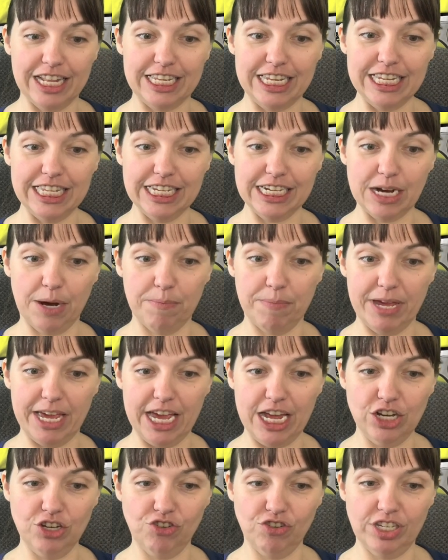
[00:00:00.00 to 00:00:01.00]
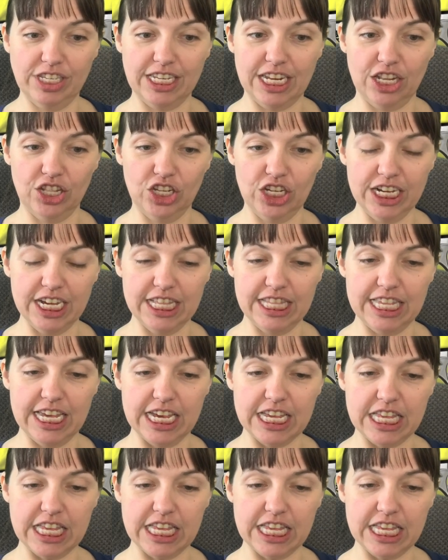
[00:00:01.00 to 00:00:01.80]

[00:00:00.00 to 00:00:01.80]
this gonna be interesting. Look at that.